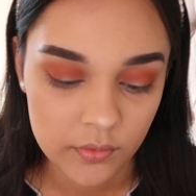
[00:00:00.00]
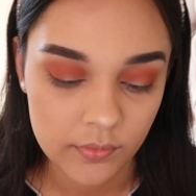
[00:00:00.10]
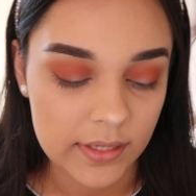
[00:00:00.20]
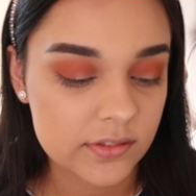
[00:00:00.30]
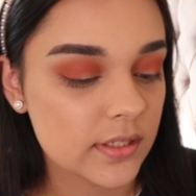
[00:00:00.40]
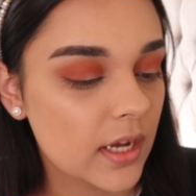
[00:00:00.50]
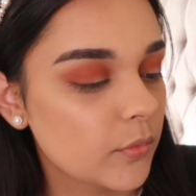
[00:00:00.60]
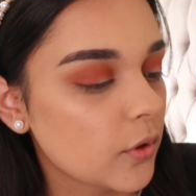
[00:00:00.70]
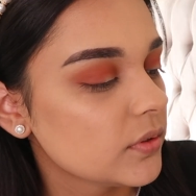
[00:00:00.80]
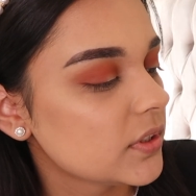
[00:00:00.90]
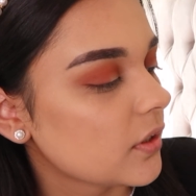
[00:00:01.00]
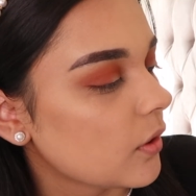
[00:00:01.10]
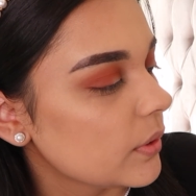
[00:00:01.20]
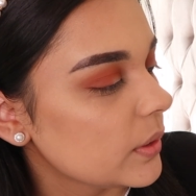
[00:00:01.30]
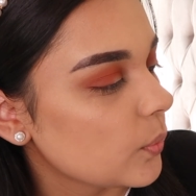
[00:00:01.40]
Right, so now I'm going to
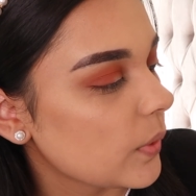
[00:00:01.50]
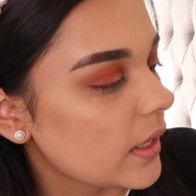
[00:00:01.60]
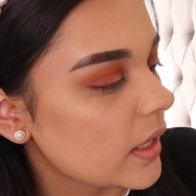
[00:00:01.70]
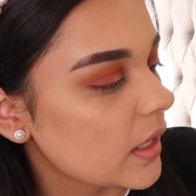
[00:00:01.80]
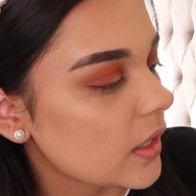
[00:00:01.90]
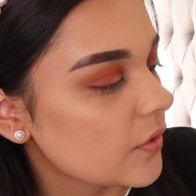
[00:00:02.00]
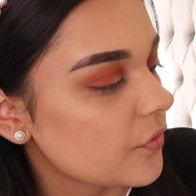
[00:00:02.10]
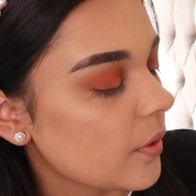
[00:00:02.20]
go in with